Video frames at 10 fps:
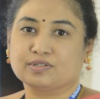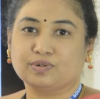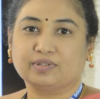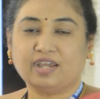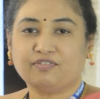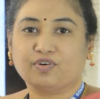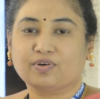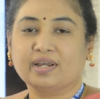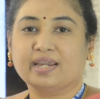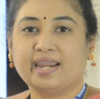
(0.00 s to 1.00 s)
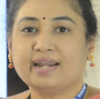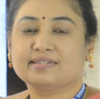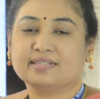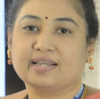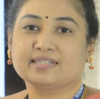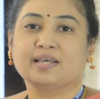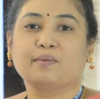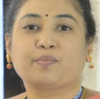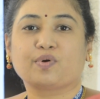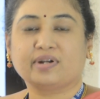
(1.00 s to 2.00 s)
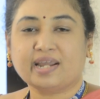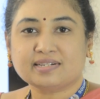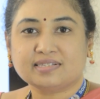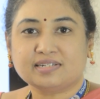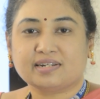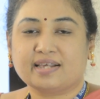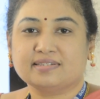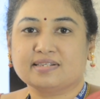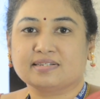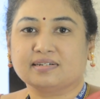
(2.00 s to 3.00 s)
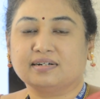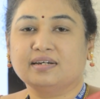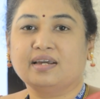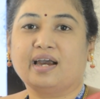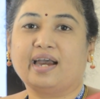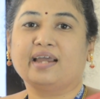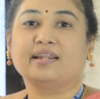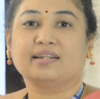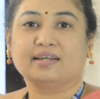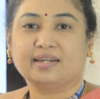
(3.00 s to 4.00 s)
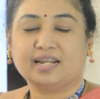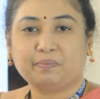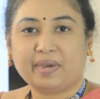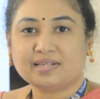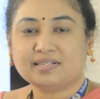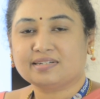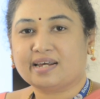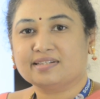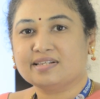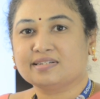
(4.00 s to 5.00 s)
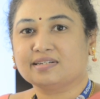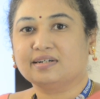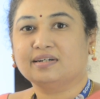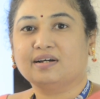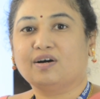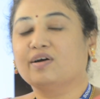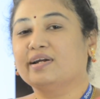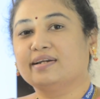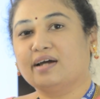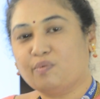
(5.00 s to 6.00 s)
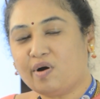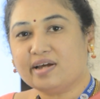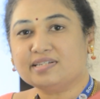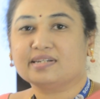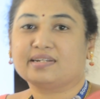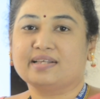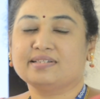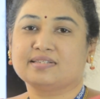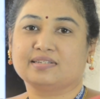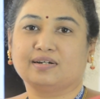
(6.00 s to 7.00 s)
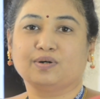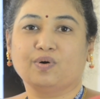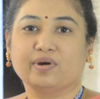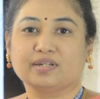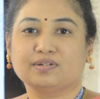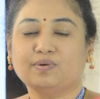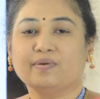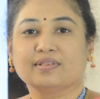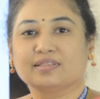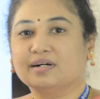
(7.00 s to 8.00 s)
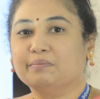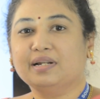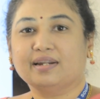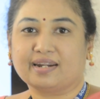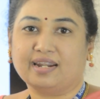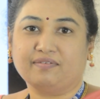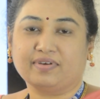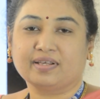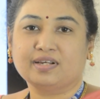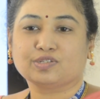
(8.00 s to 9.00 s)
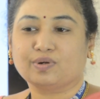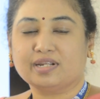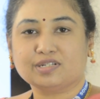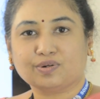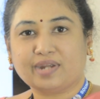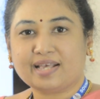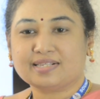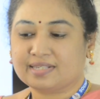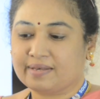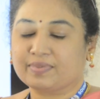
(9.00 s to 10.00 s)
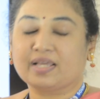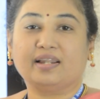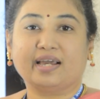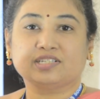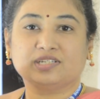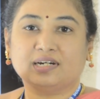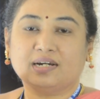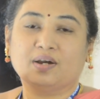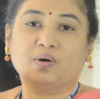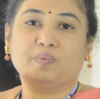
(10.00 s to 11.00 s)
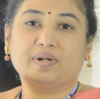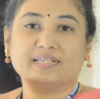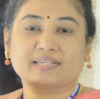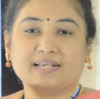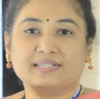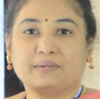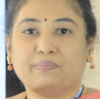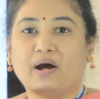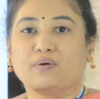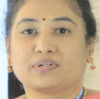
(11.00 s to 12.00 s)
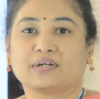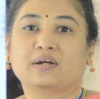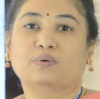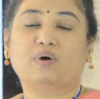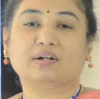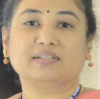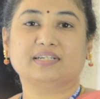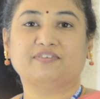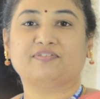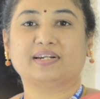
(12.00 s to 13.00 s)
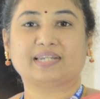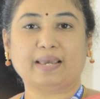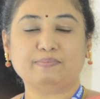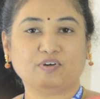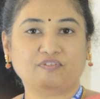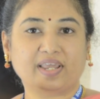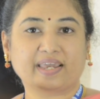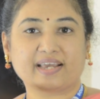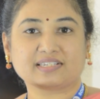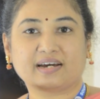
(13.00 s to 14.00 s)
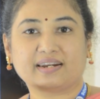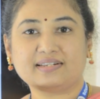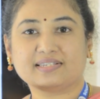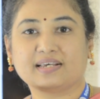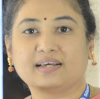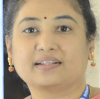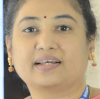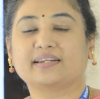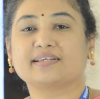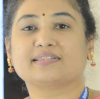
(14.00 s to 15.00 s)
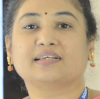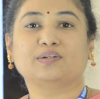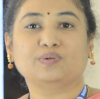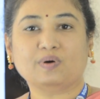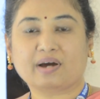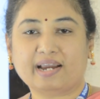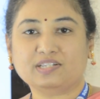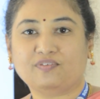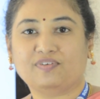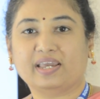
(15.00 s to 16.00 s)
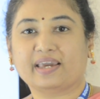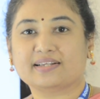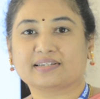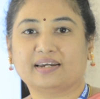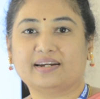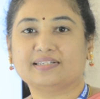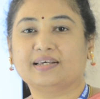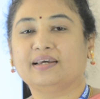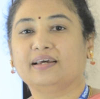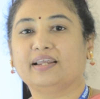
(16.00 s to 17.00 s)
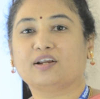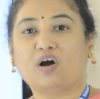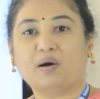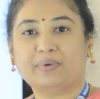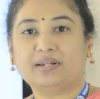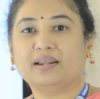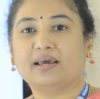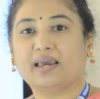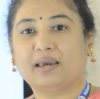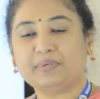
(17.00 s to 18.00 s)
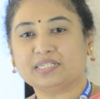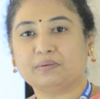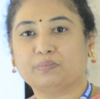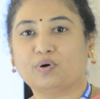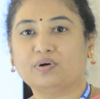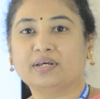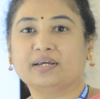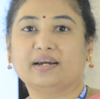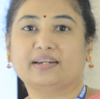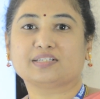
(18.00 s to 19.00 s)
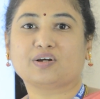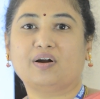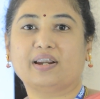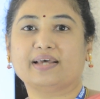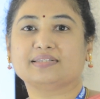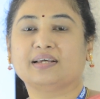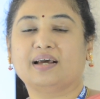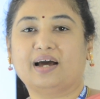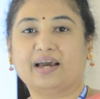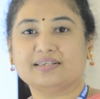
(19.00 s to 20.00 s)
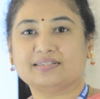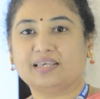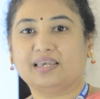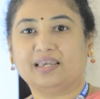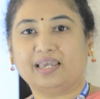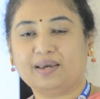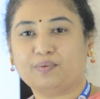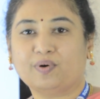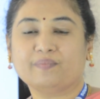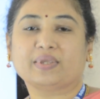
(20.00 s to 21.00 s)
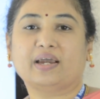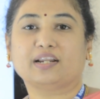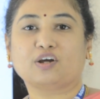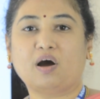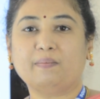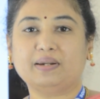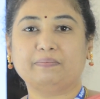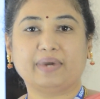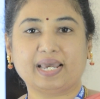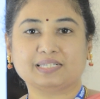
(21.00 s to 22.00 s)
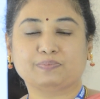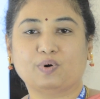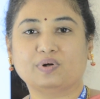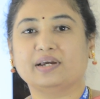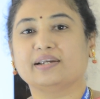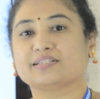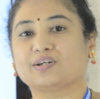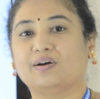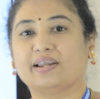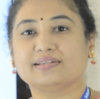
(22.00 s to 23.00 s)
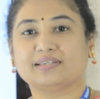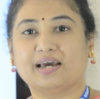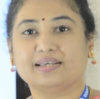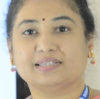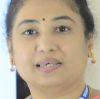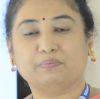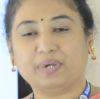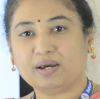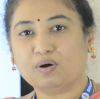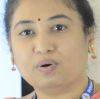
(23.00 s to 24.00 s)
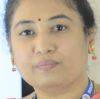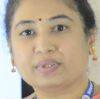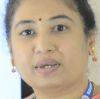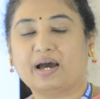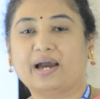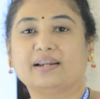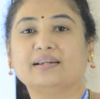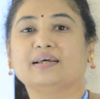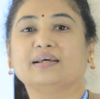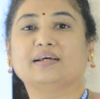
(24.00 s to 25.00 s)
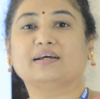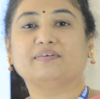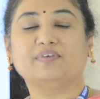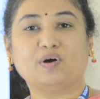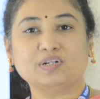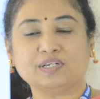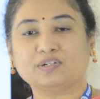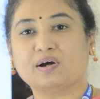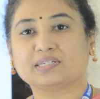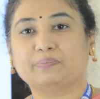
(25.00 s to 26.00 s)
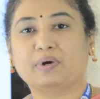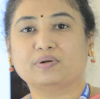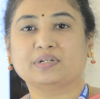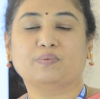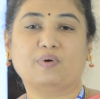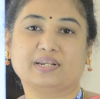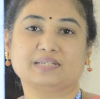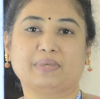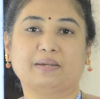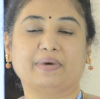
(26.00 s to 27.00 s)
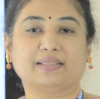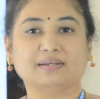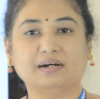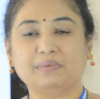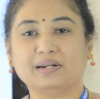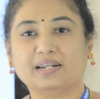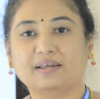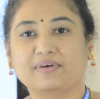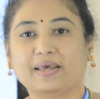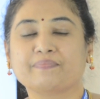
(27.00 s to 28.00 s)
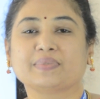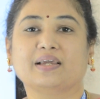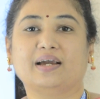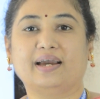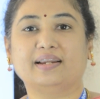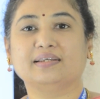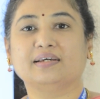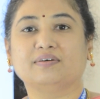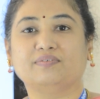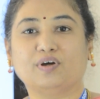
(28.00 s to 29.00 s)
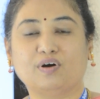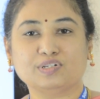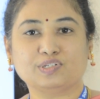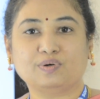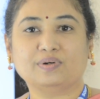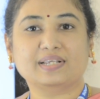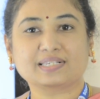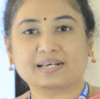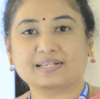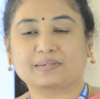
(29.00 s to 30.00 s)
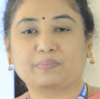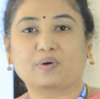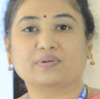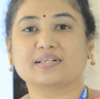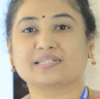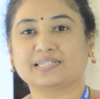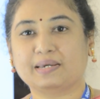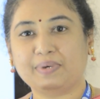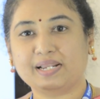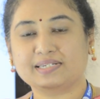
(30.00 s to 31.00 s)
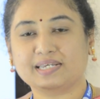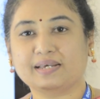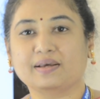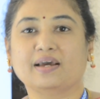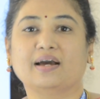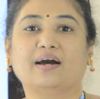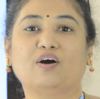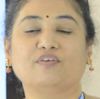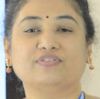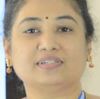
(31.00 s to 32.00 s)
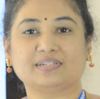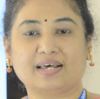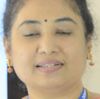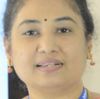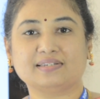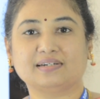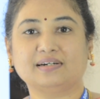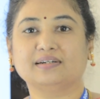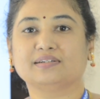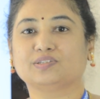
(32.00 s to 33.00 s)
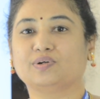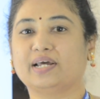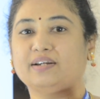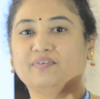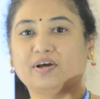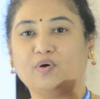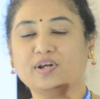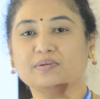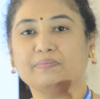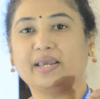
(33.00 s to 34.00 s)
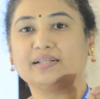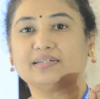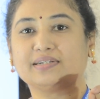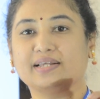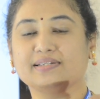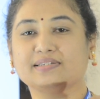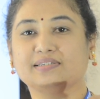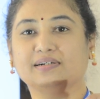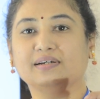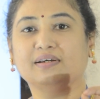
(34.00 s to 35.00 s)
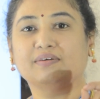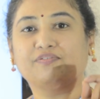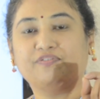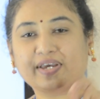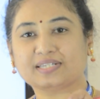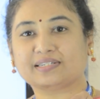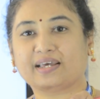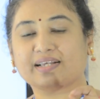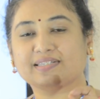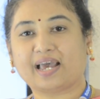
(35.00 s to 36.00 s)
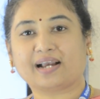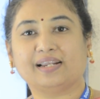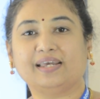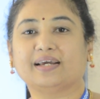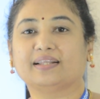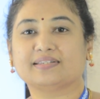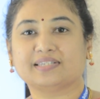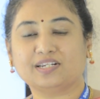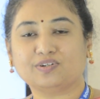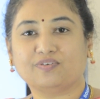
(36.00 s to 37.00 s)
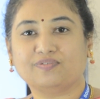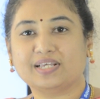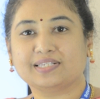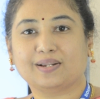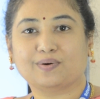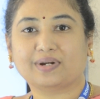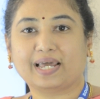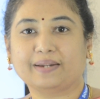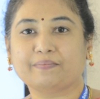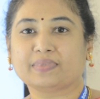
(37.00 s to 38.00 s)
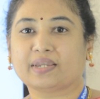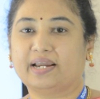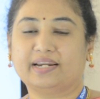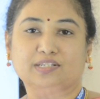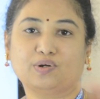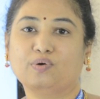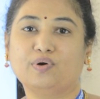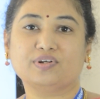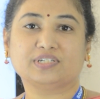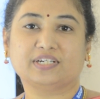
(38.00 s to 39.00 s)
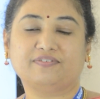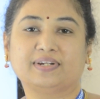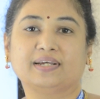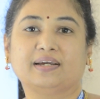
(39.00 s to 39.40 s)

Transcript: So therefore heat sinks protects the transistor and it makes the transistor, or it avoids the transistor going to thermal runaway. So in today's lecture we discussed about what are the different types of leakage currents, that is two kinds of leakage currents. In common emitter mode it is called as ICEO, and common base mode it is called as ICBO, and we also talked about what is meant by thermal runaway, and we also discussed about the stability of the transistor, so that we are going to make the transistor fixed exactly at the center of DC load line, and it is not going to shift.